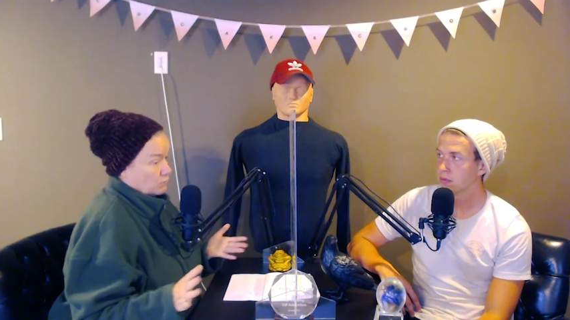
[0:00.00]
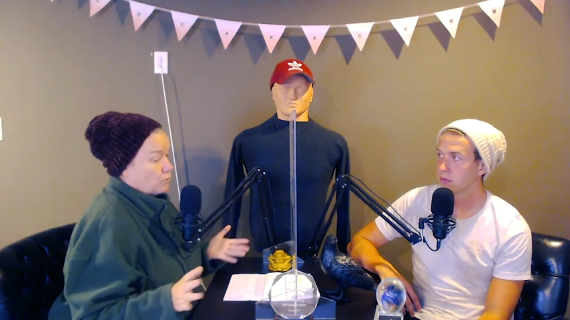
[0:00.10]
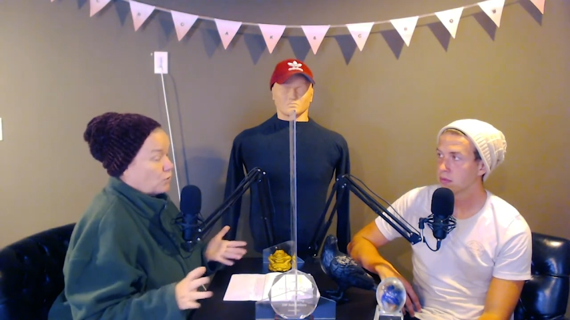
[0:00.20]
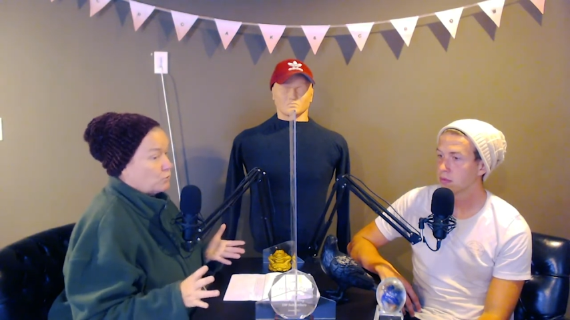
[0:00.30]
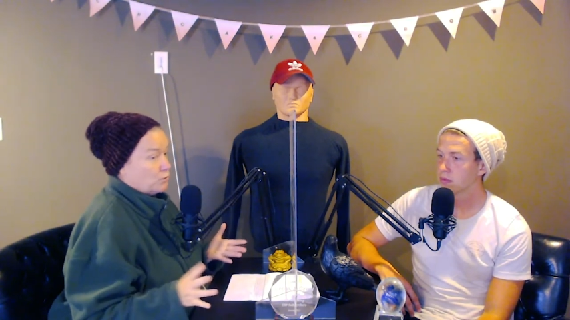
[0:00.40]

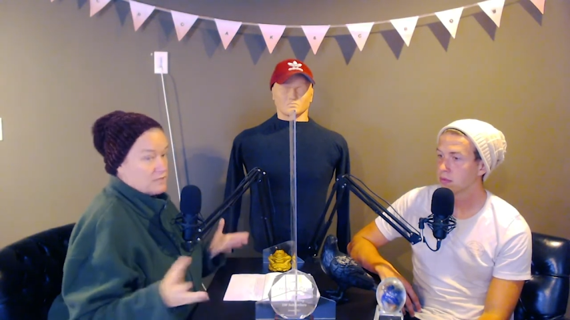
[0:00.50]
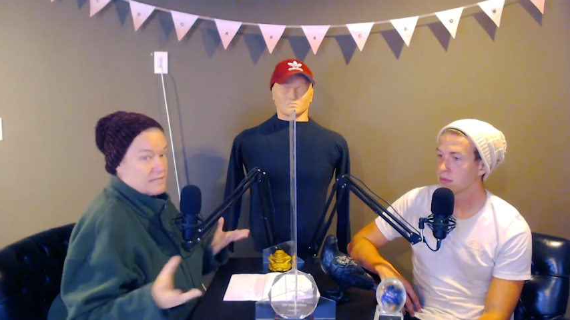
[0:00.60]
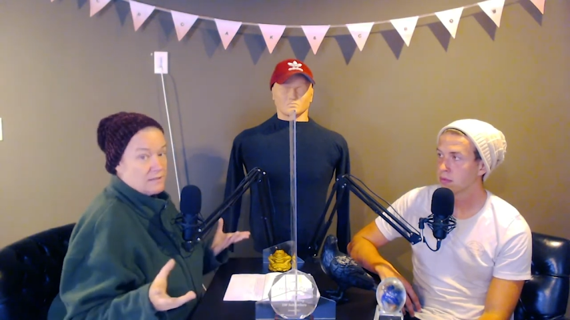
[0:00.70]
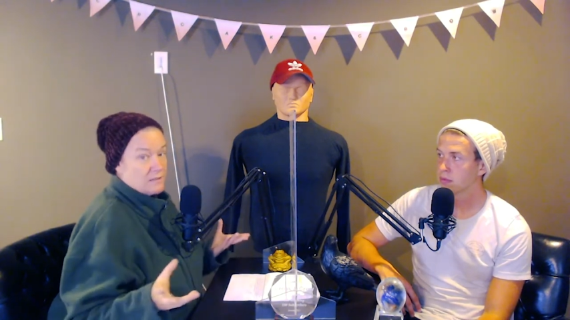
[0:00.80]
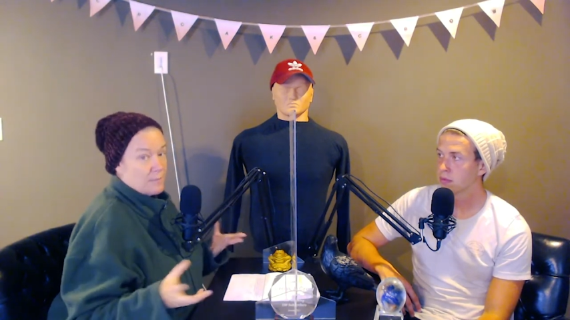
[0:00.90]
Speaker 1: of all the words
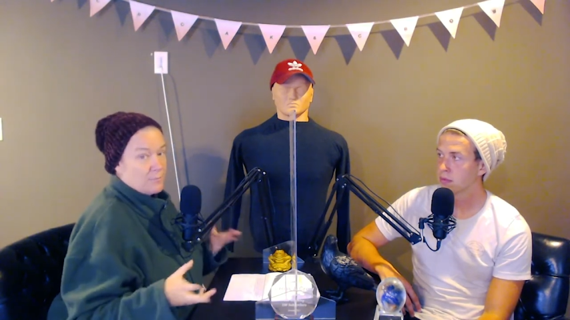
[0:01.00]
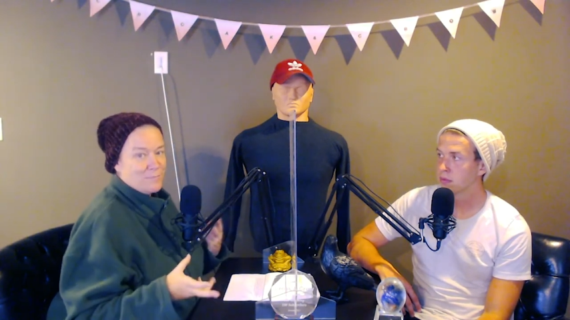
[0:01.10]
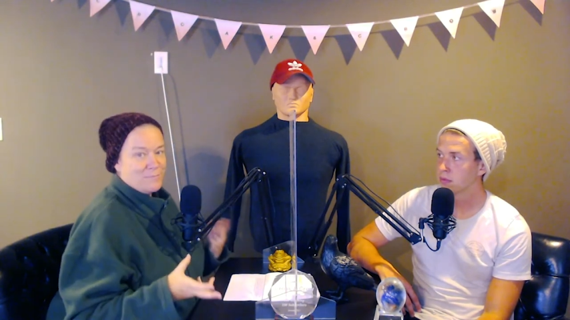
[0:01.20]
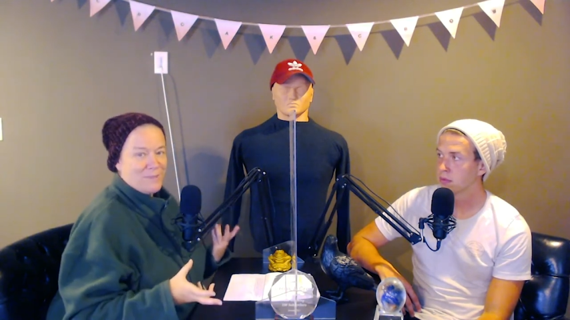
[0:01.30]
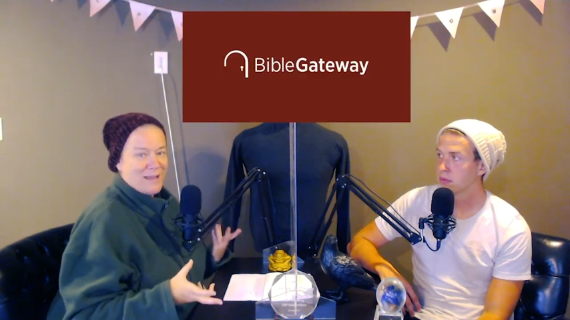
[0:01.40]
I look up
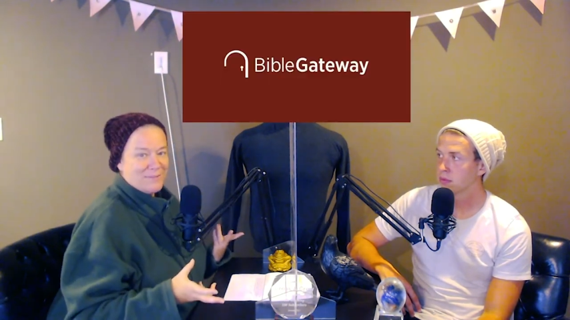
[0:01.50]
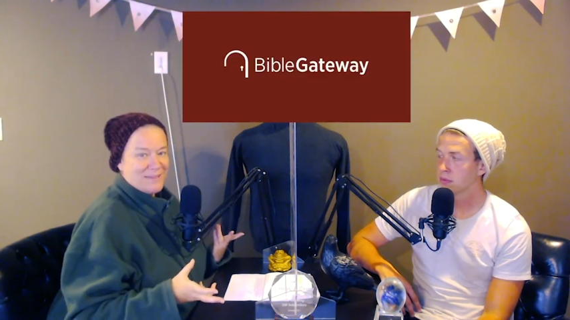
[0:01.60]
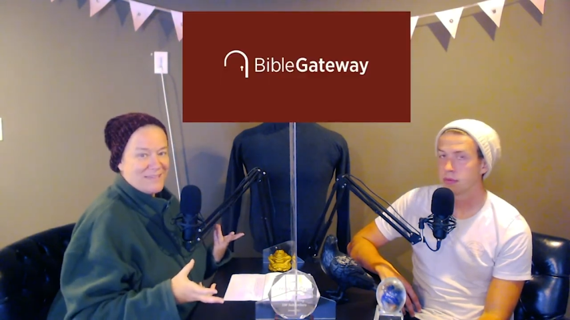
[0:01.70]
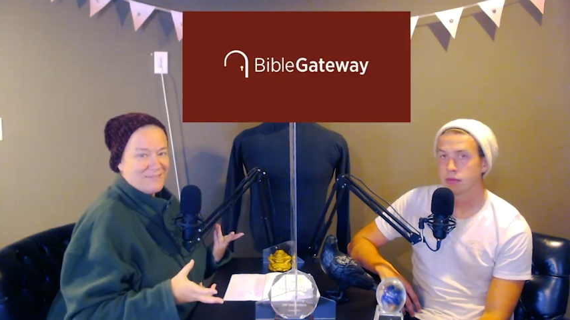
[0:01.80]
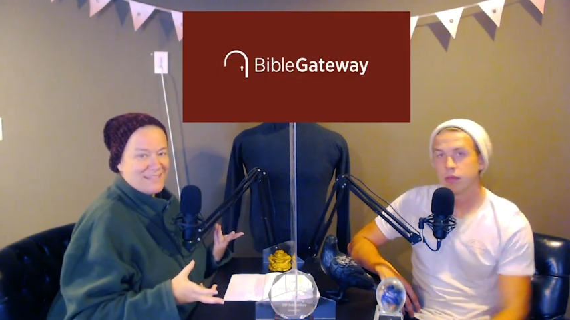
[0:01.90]
on
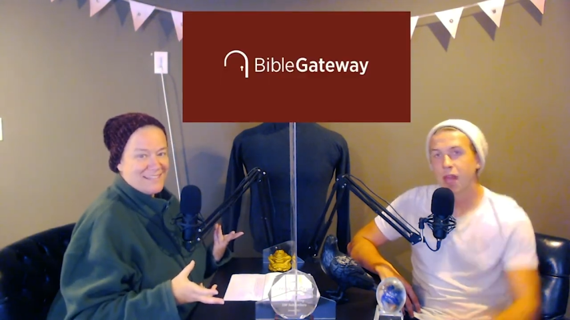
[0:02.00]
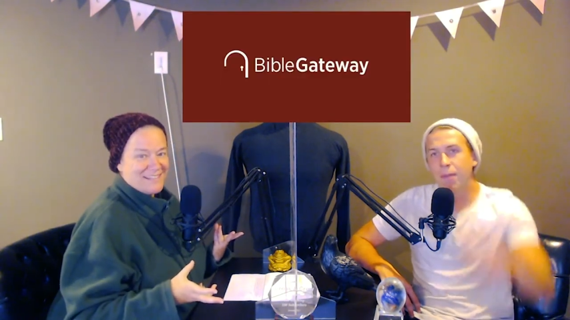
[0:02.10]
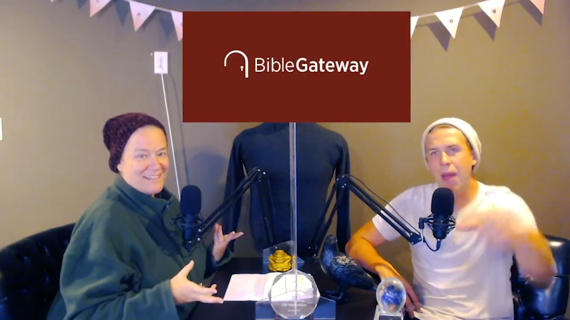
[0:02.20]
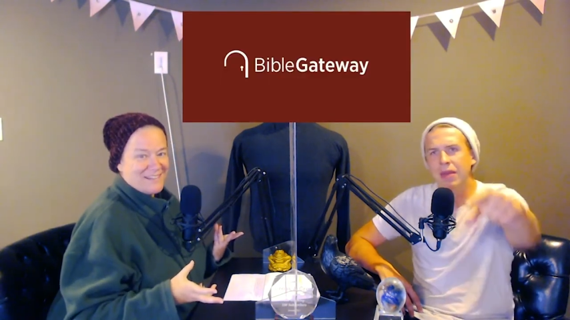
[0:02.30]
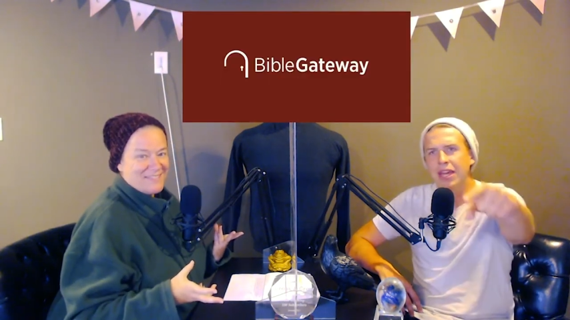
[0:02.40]

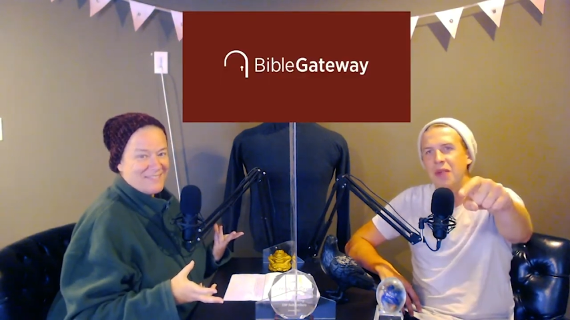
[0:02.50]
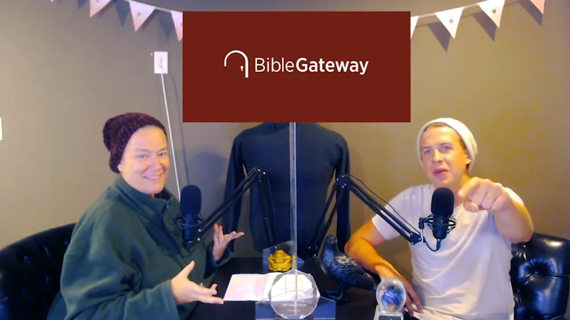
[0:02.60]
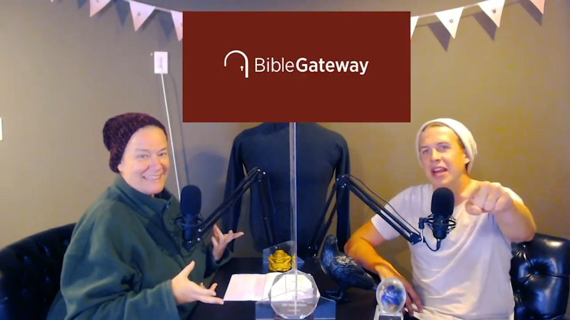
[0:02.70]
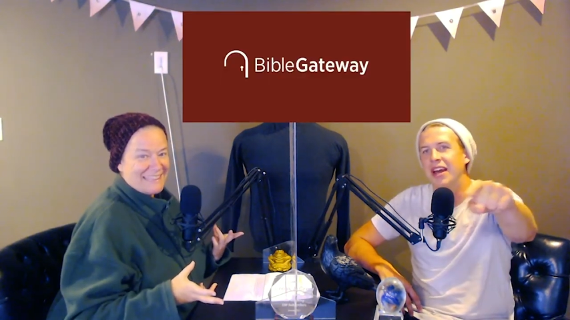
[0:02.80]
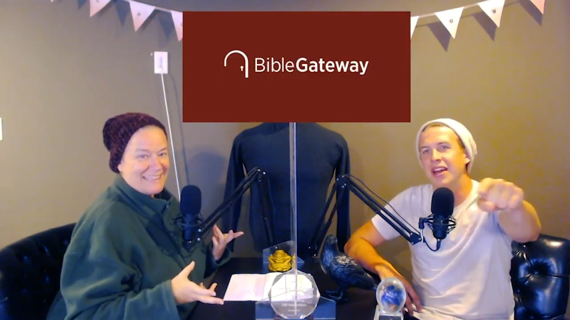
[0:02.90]
BibleGateway.com.
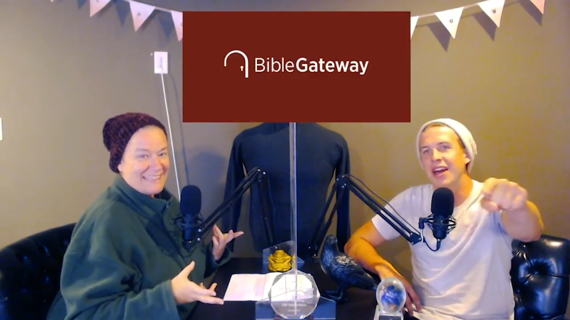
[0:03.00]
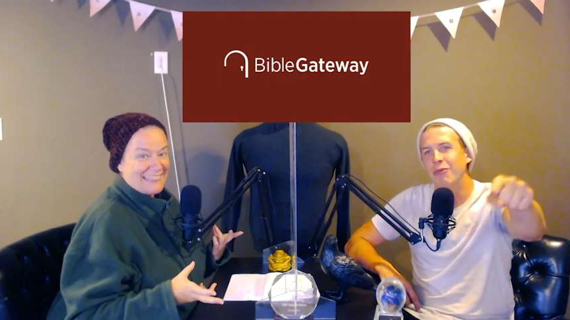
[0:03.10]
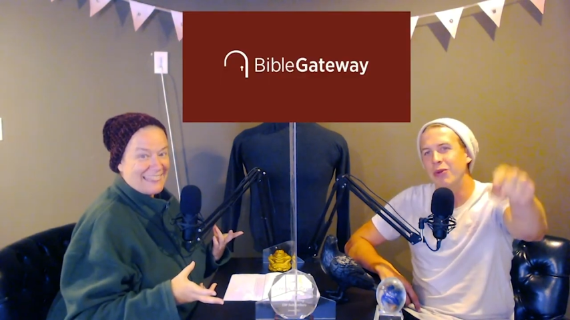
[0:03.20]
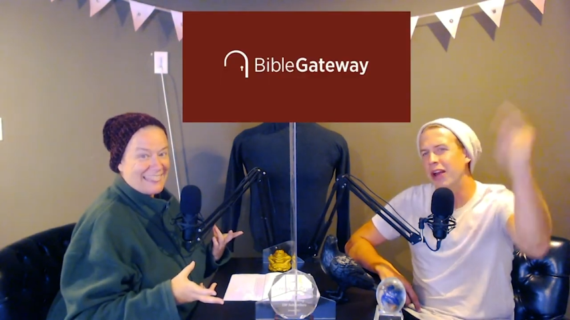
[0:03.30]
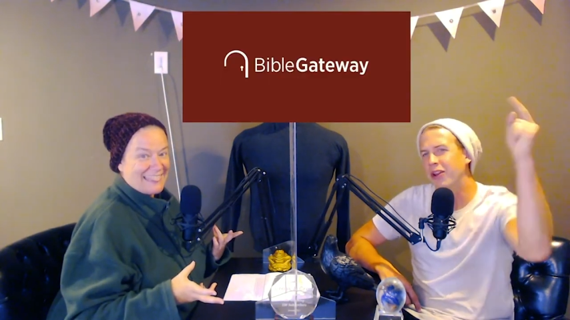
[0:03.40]

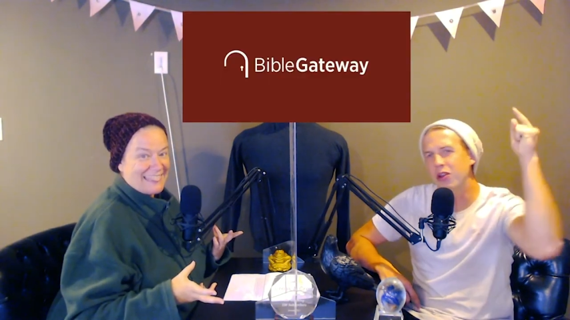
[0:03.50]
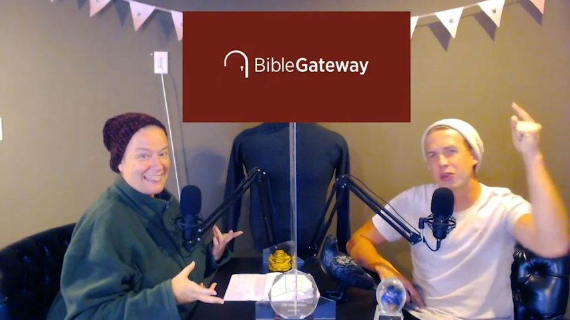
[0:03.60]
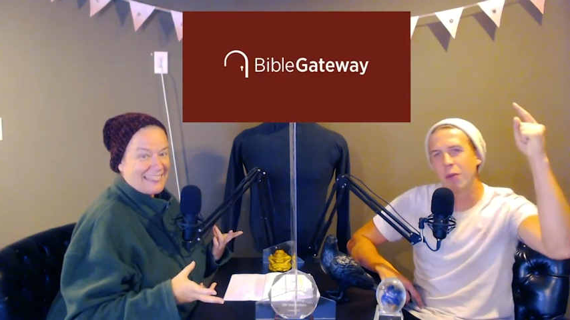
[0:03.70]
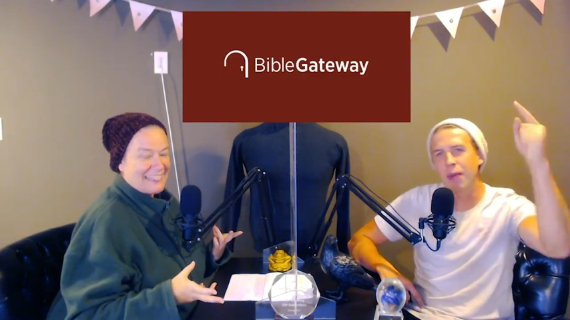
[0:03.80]
Speaker 2: BibleGateway.com. We're not going to go through a